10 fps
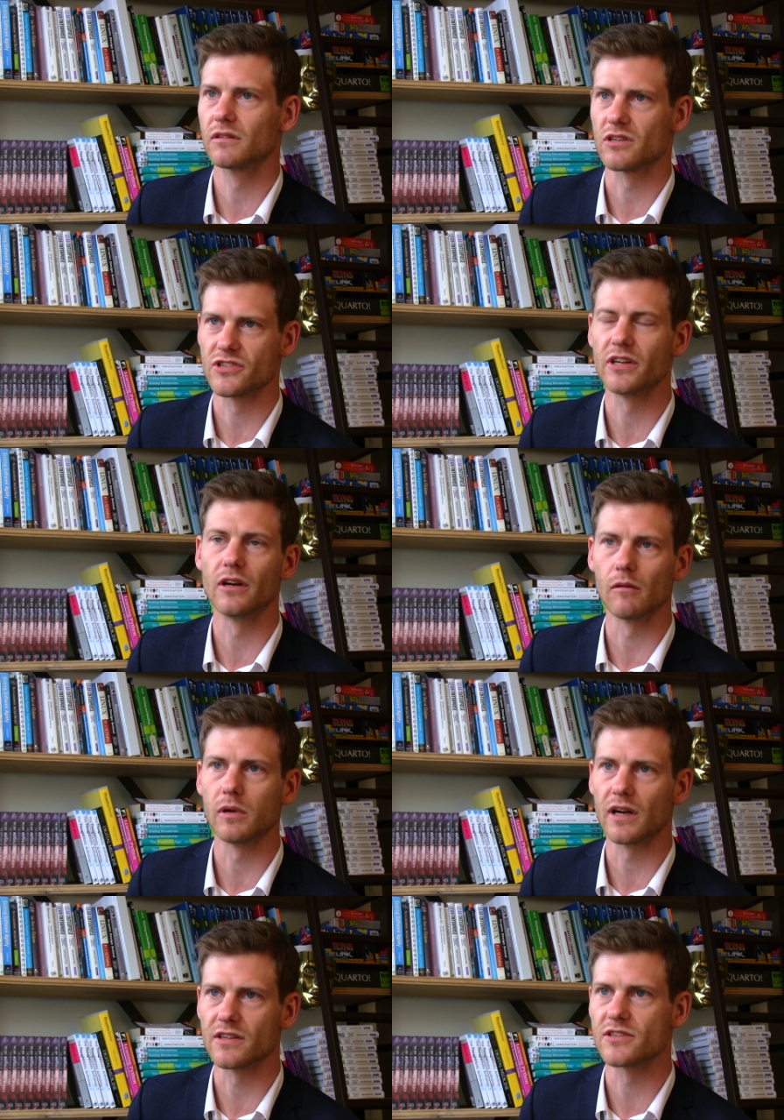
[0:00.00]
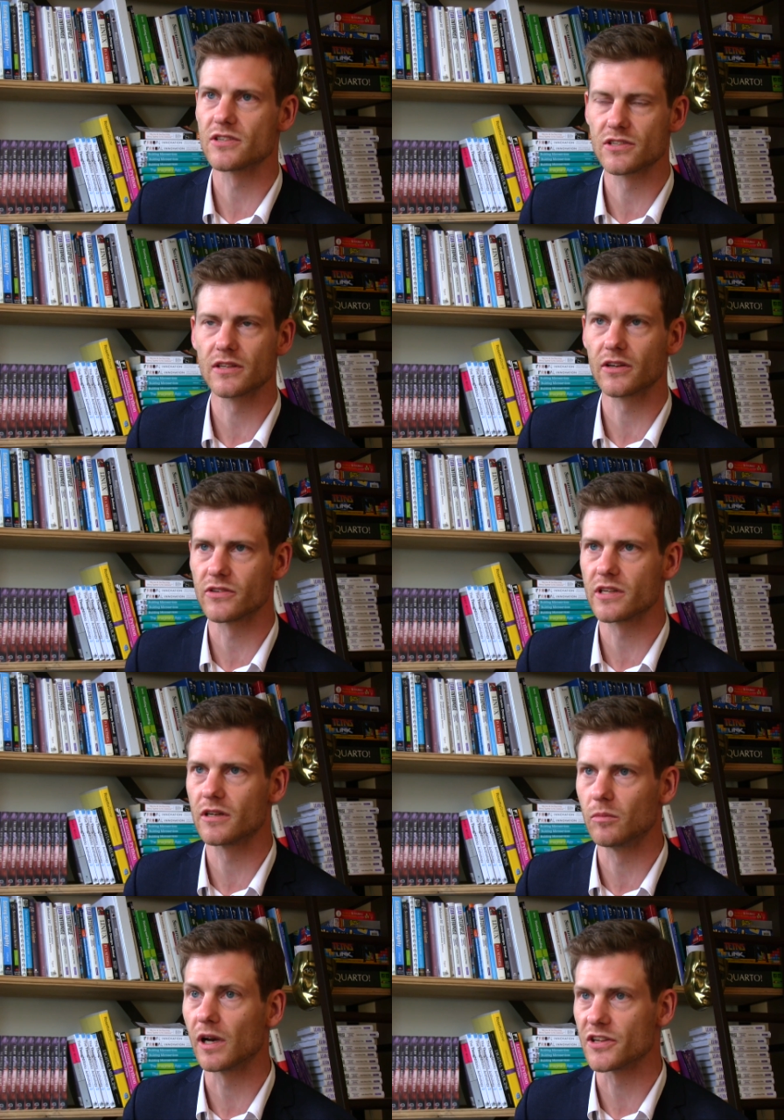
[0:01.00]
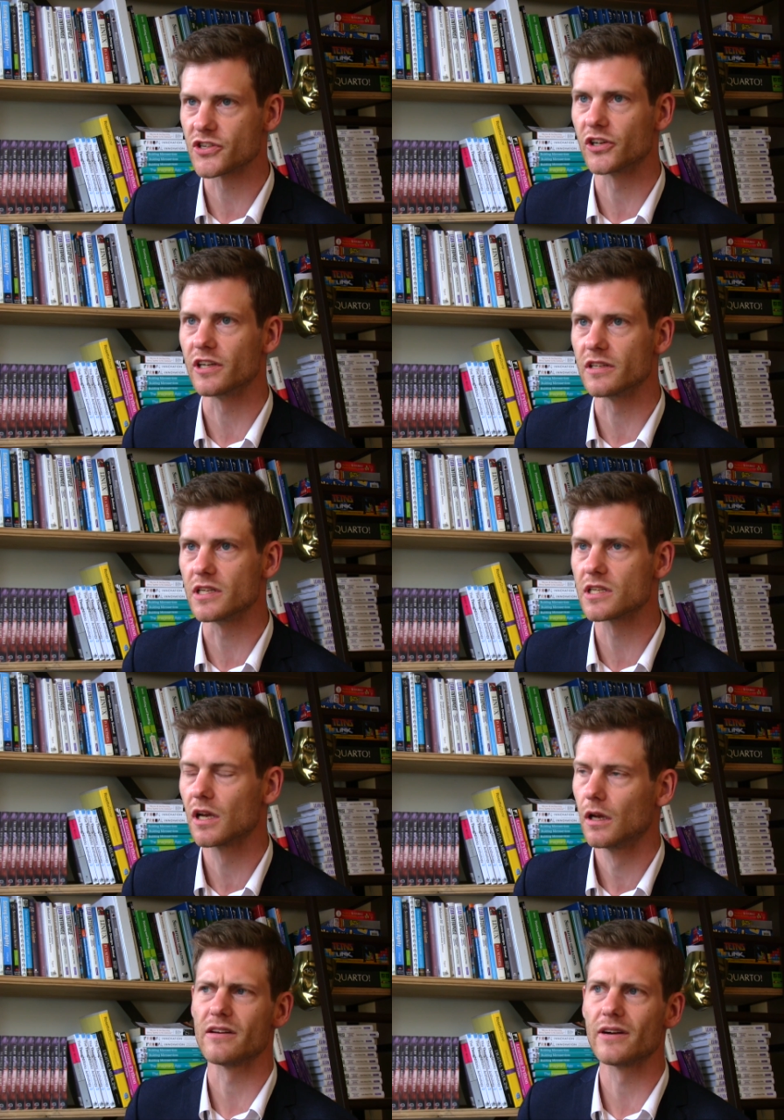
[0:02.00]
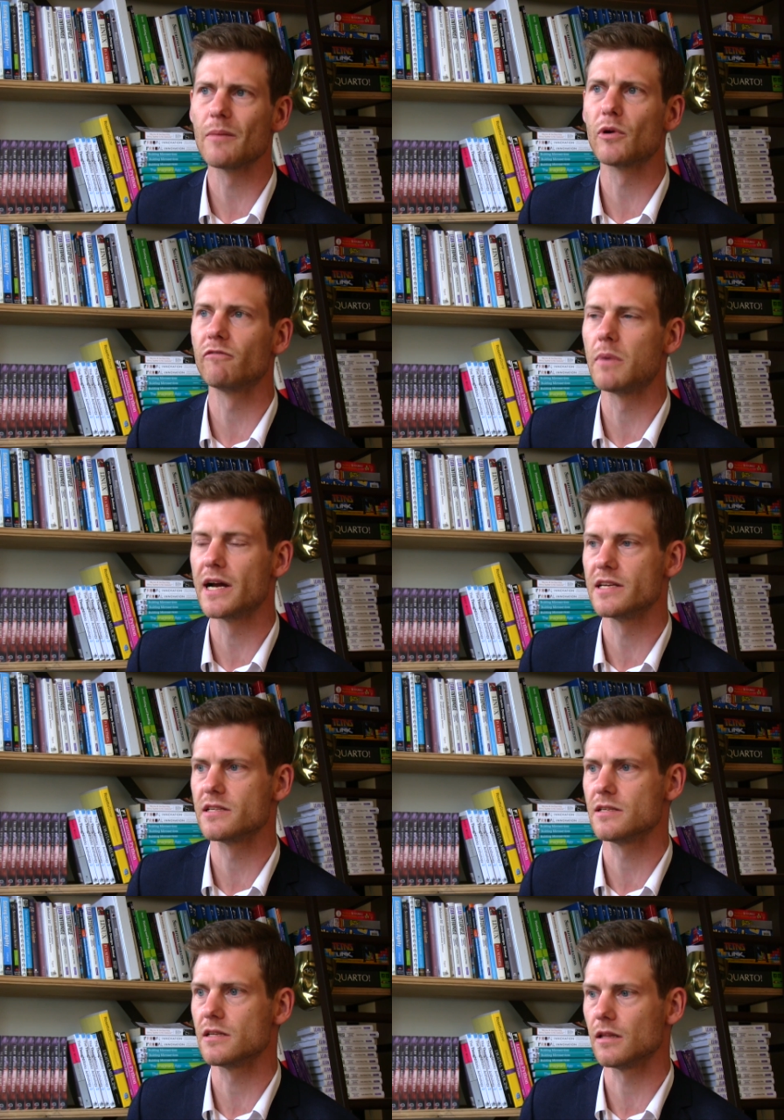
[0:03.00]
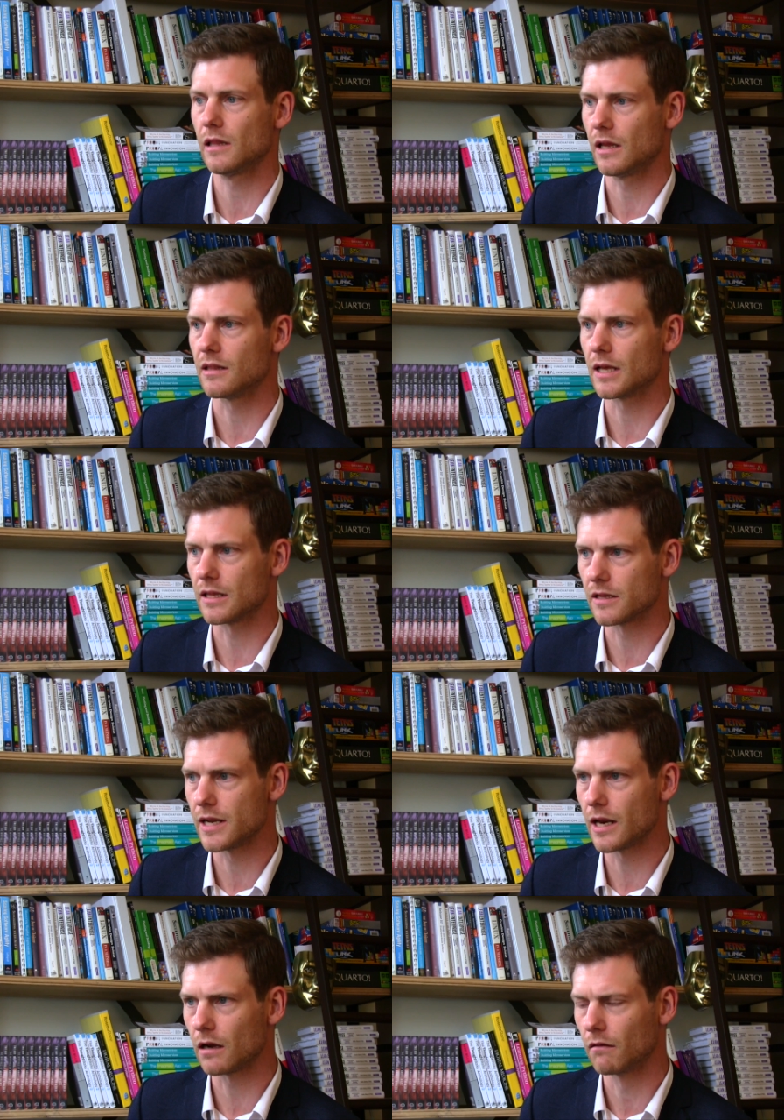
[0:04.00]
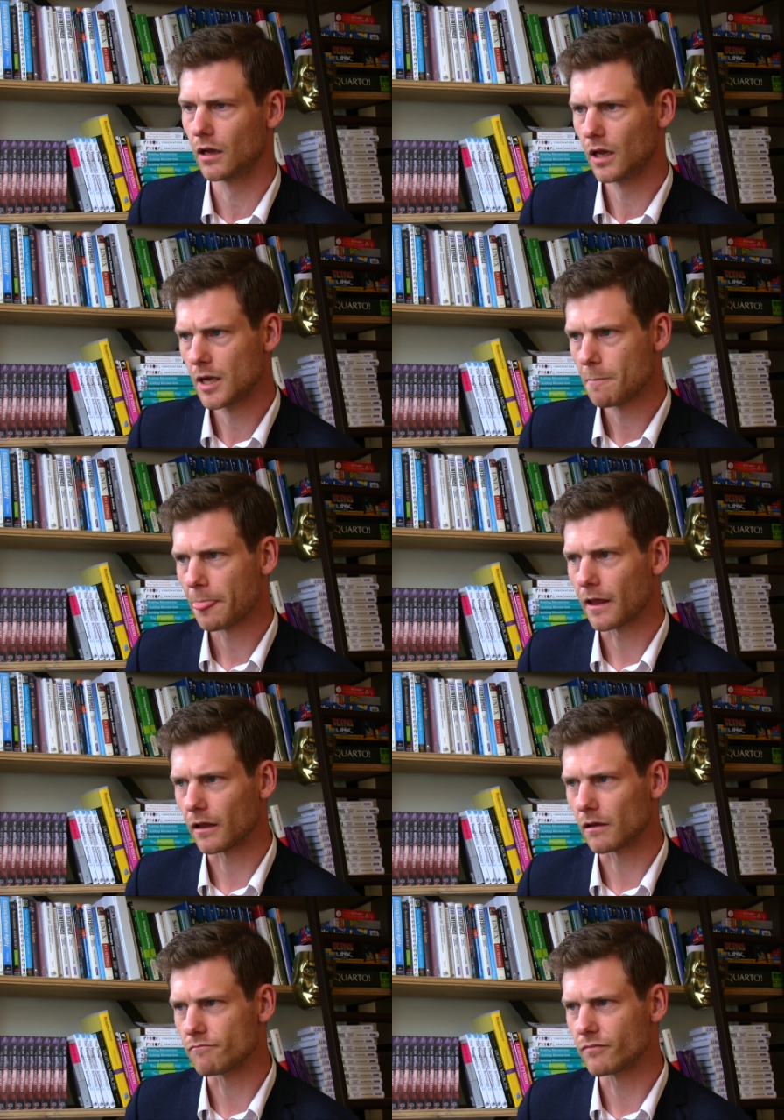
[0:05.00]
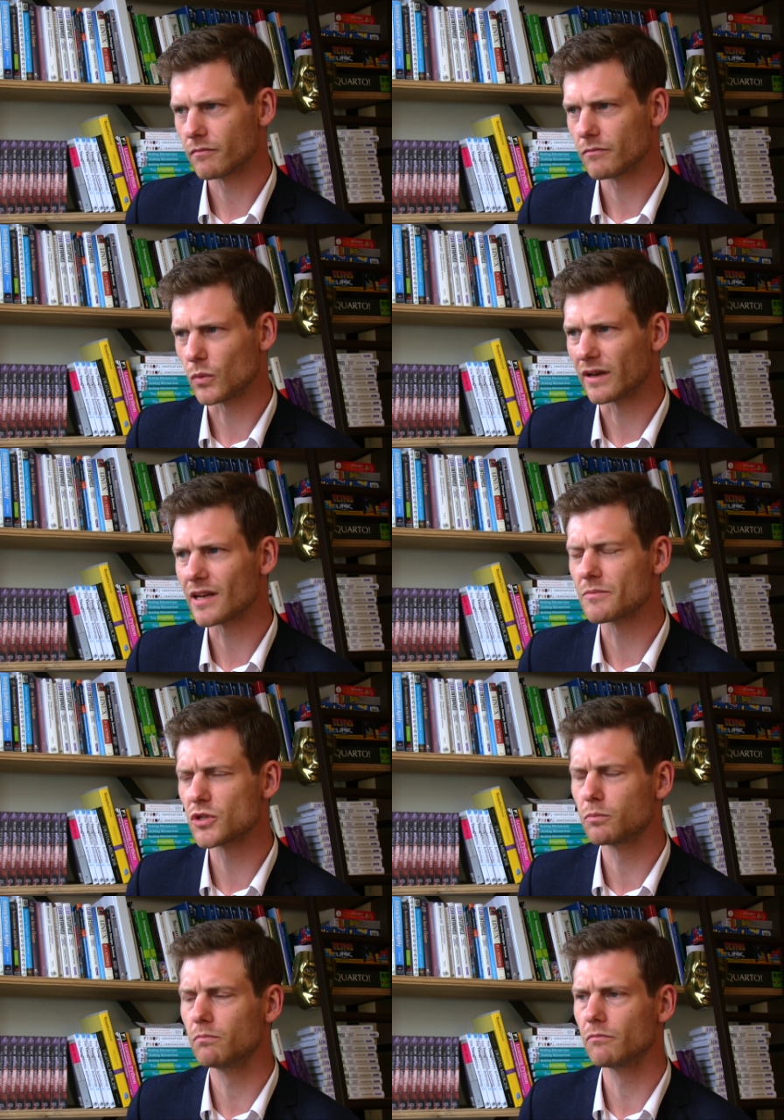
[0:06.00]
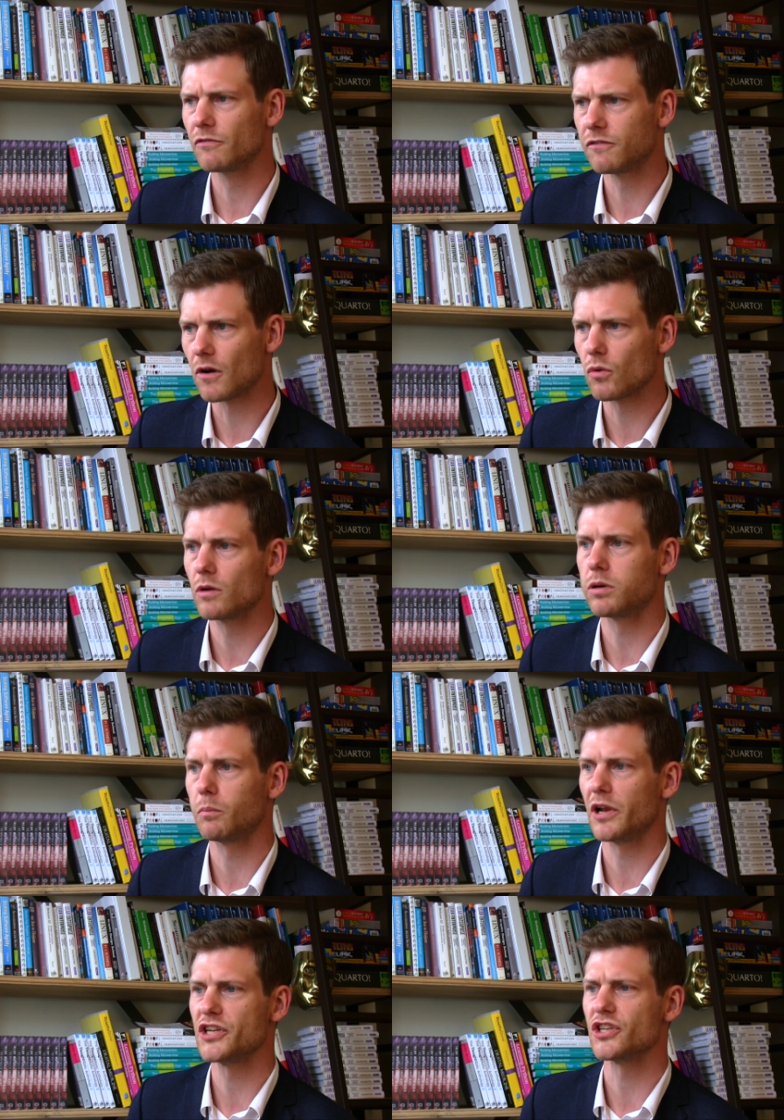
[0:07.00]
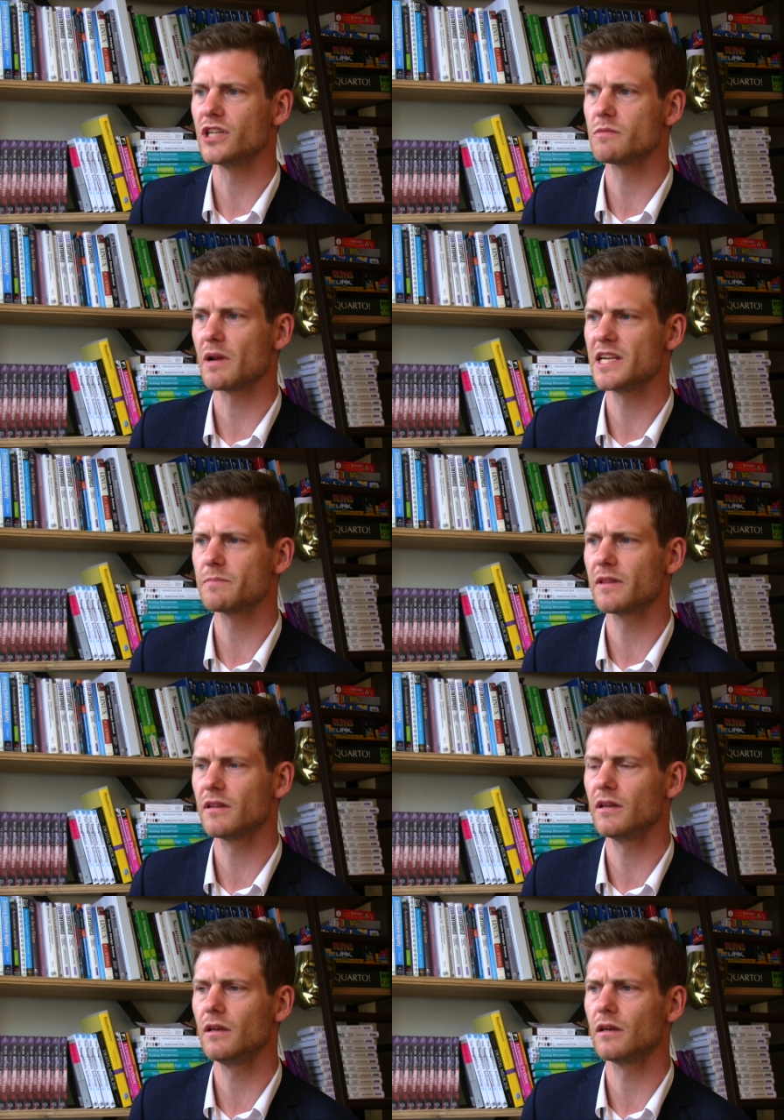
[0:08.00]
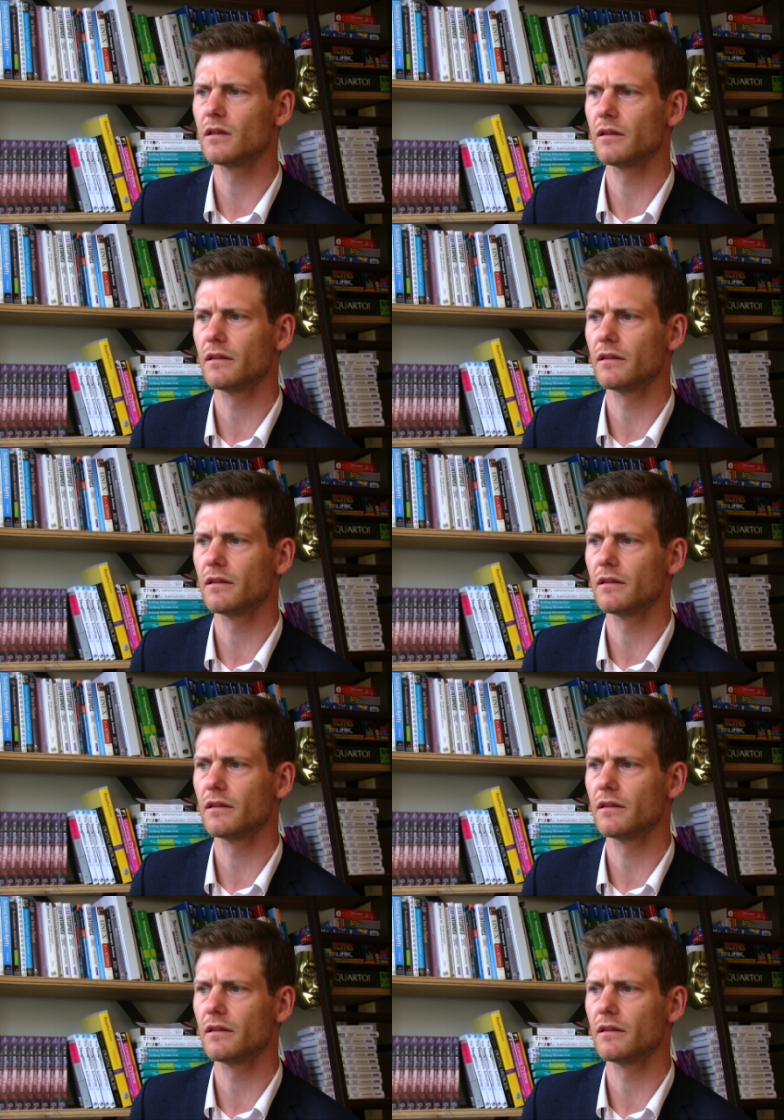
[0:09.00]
considerable uncertainties. There are a number of biases in the data. When it comes to following population displacement, the